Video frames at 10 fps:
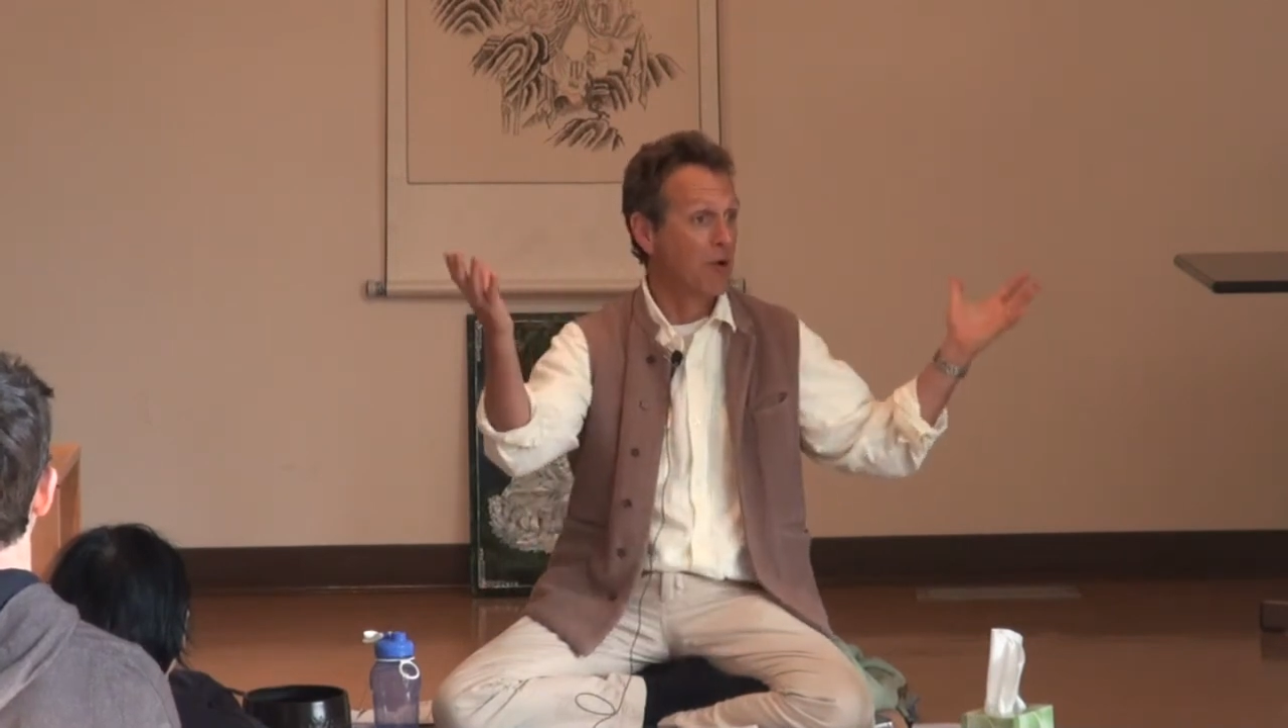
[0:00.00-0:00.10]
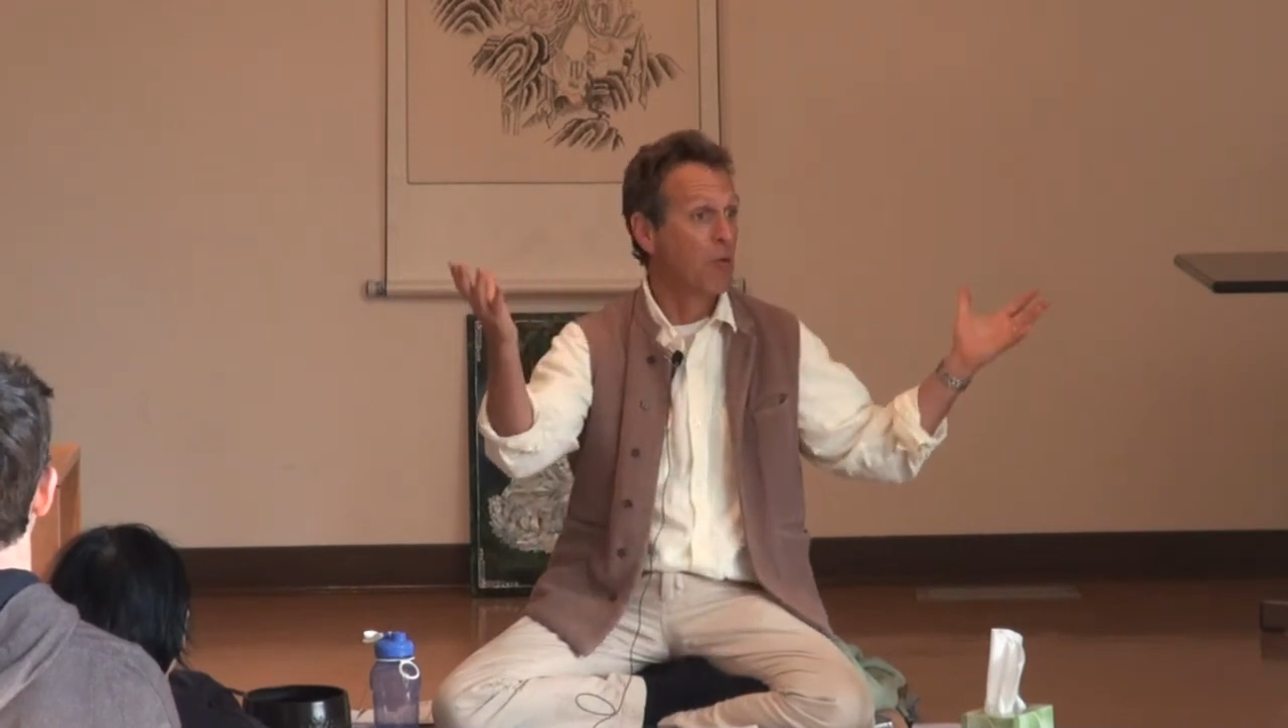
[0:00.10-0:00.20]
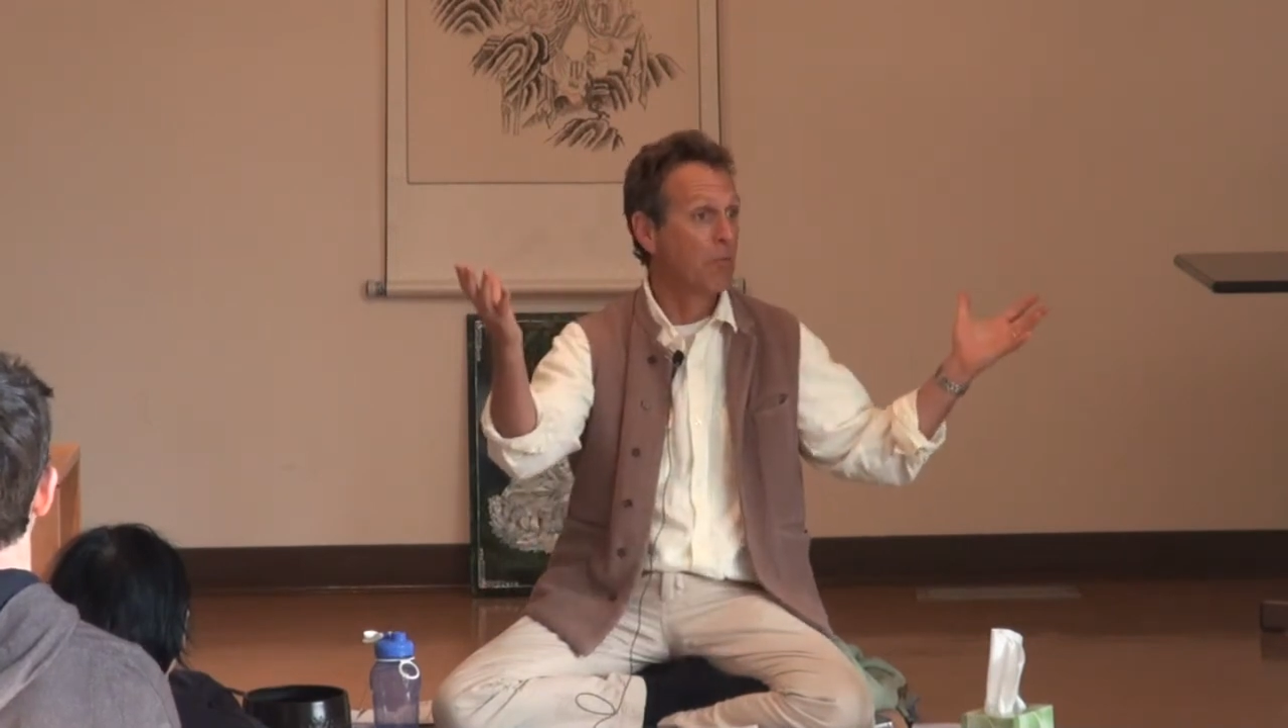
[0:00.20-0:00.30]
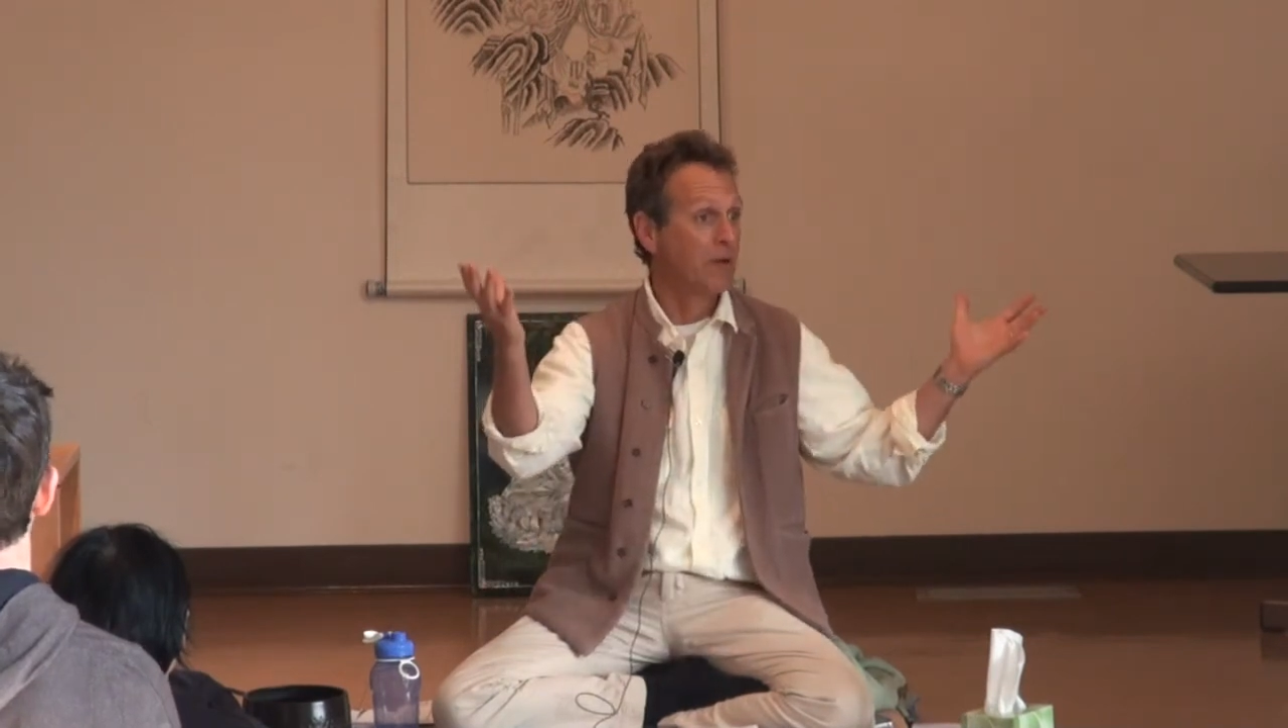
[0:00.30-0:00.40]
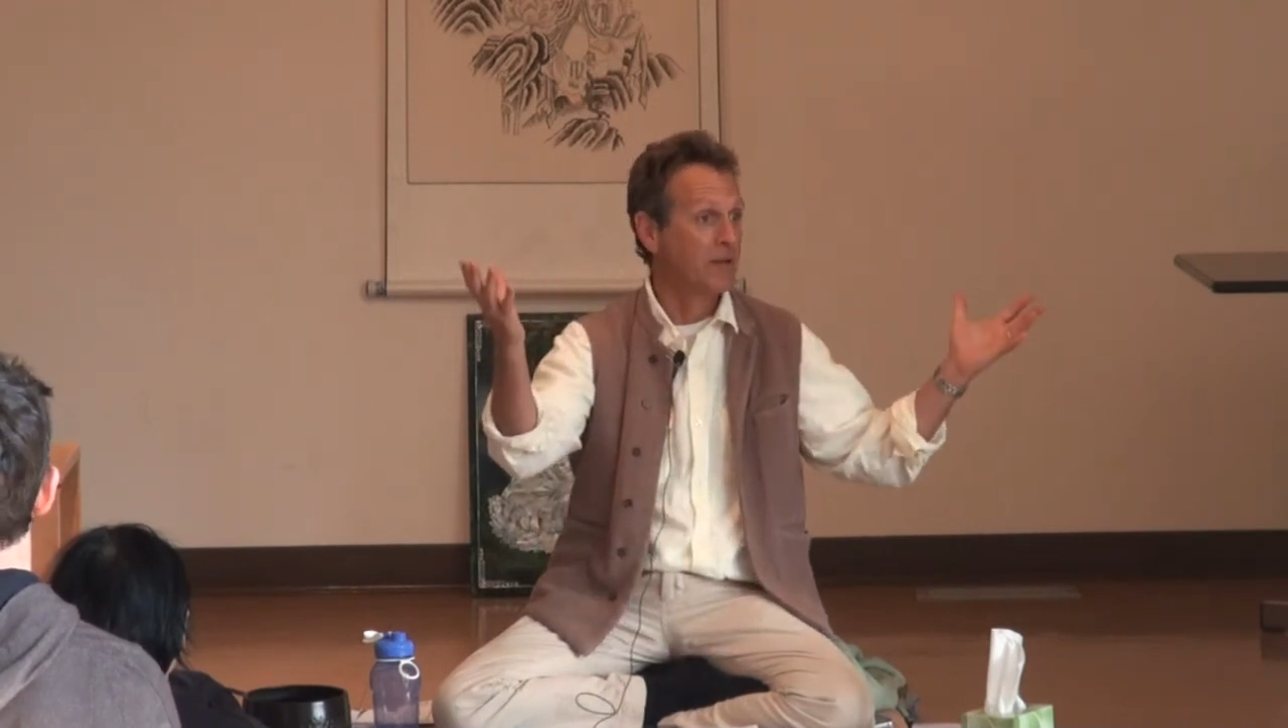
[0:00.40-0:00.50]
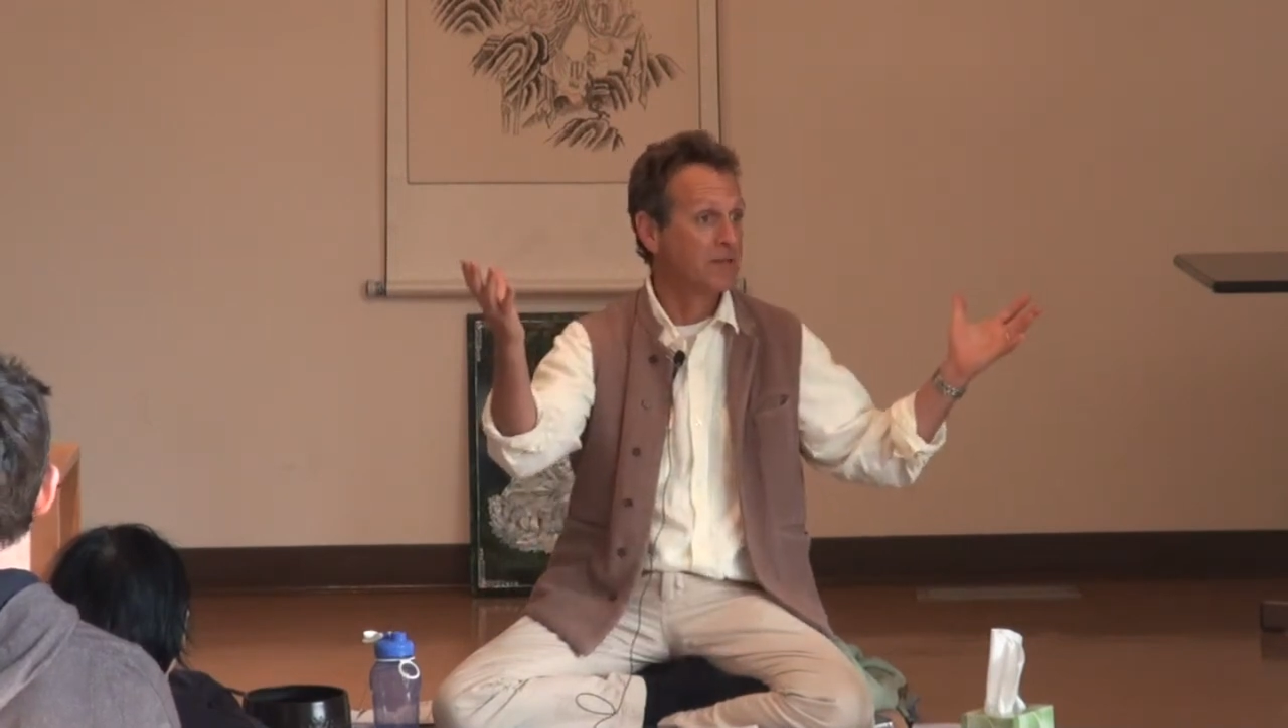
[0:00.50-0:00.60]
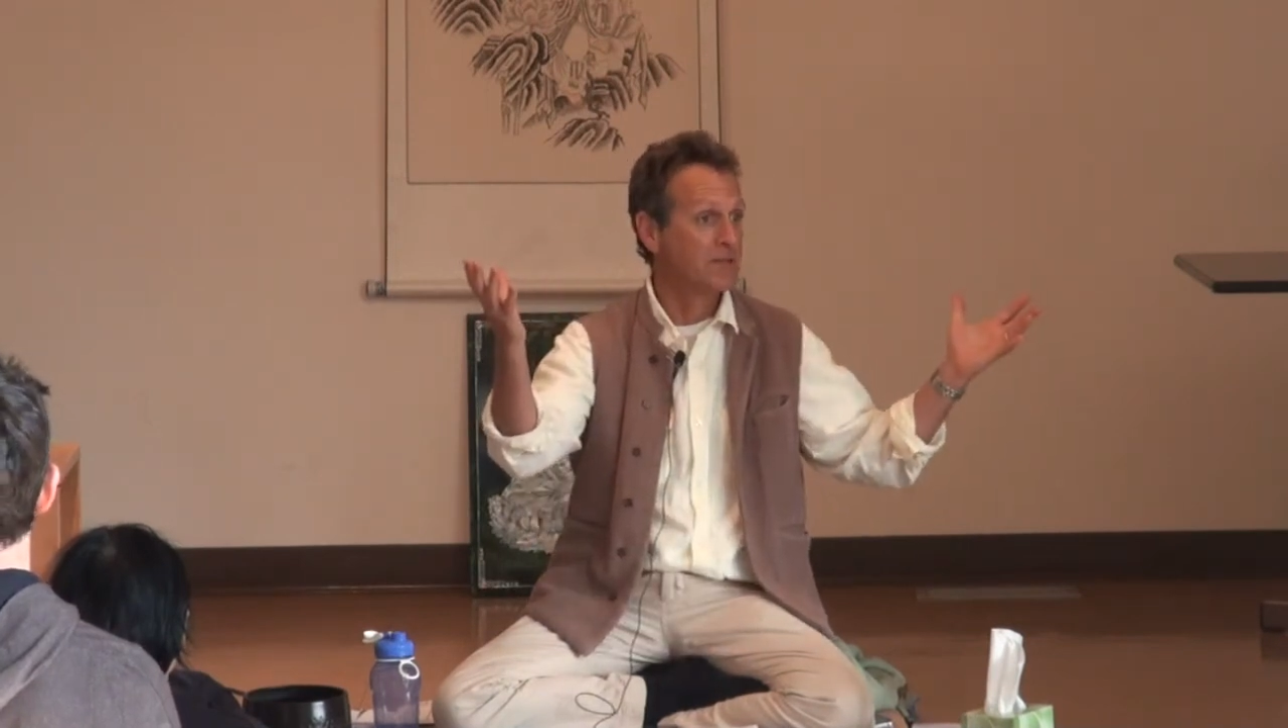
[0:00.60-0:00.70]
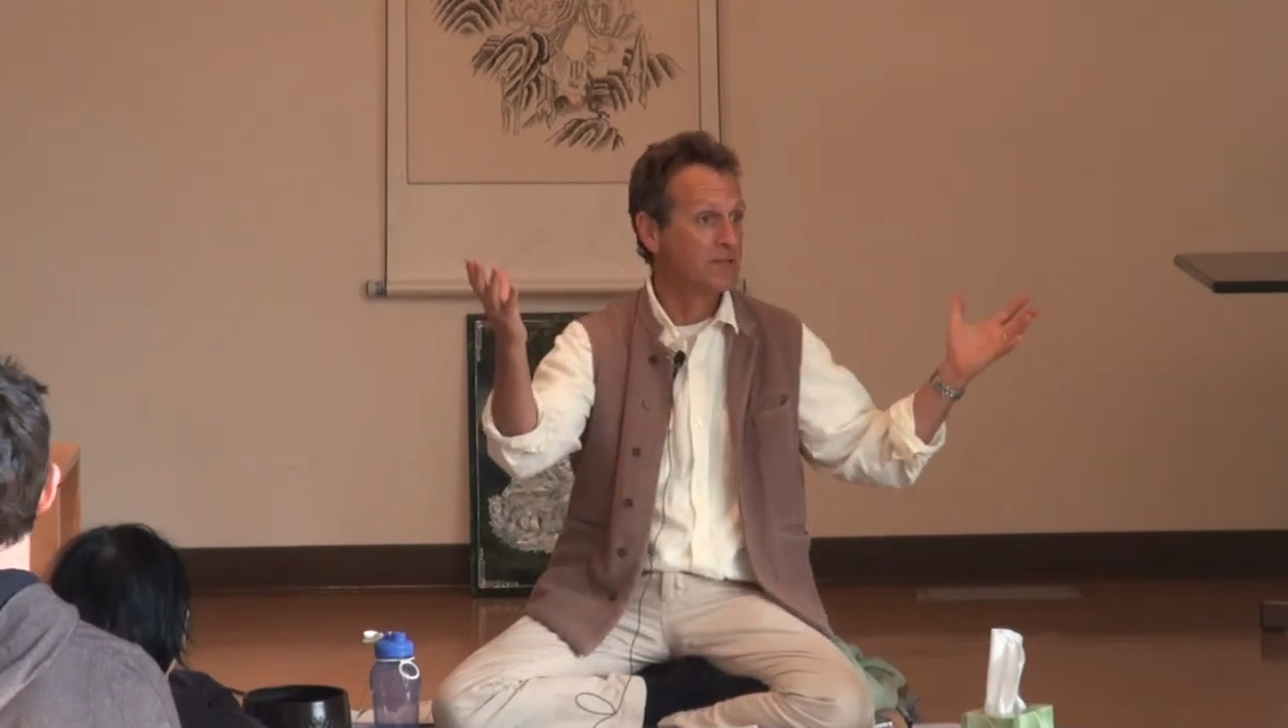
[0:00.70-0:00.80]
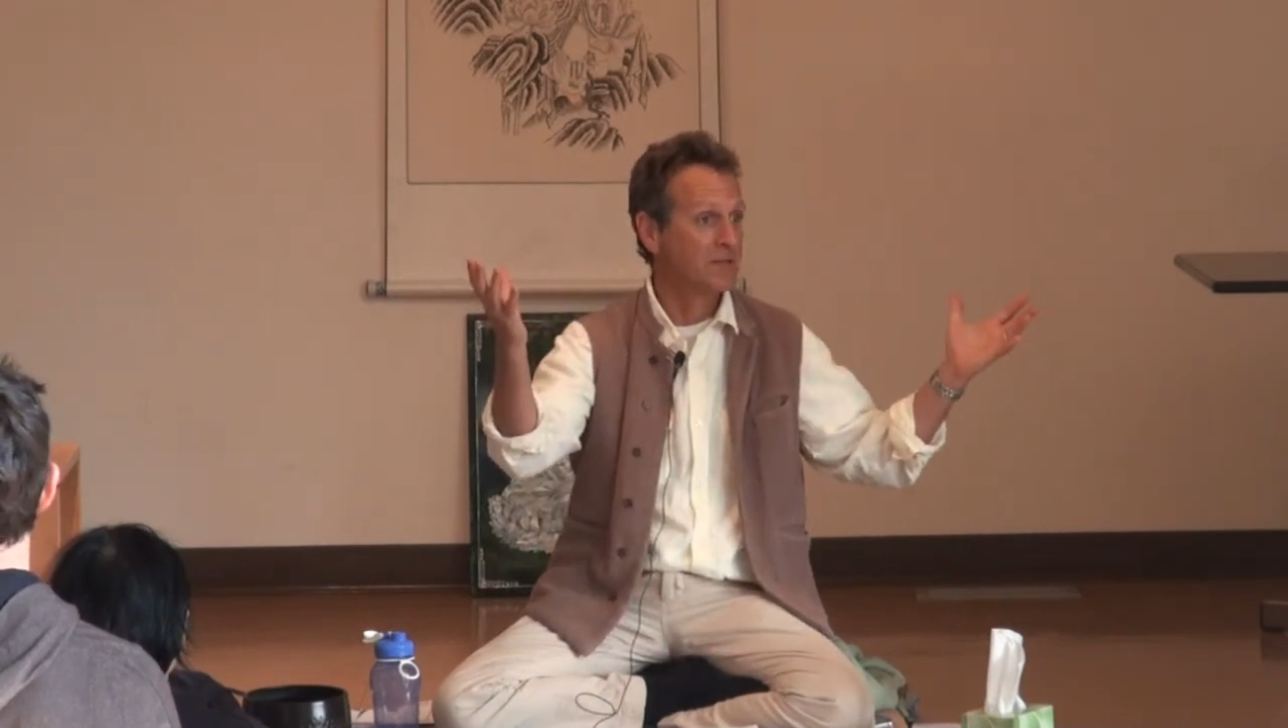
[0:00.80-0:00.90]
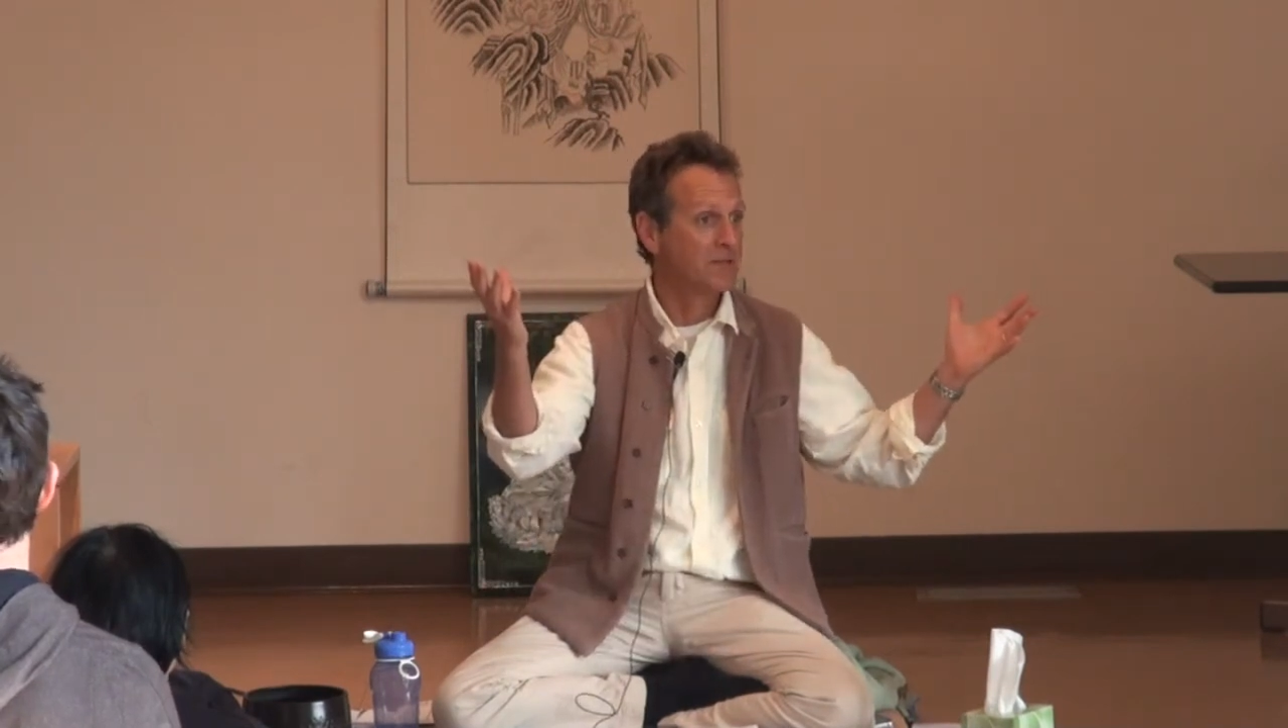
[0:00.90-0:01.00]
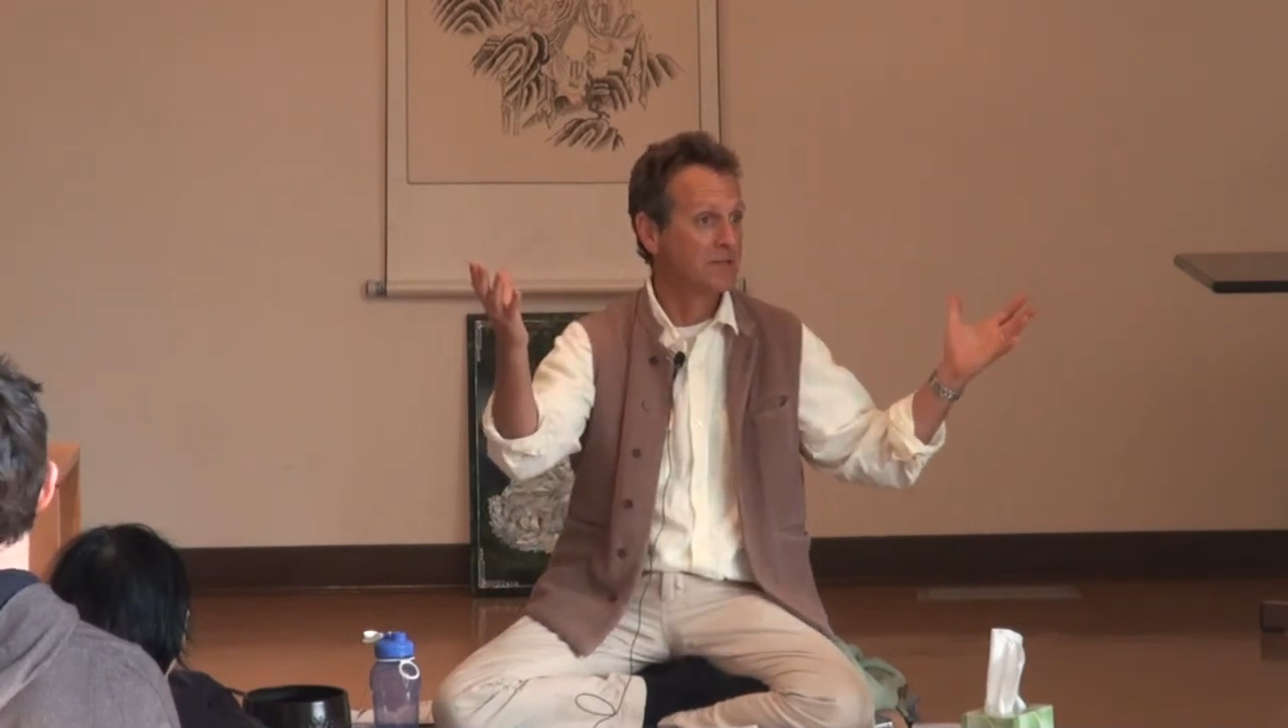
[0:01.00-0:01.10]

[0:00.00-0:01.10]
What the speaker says: openness.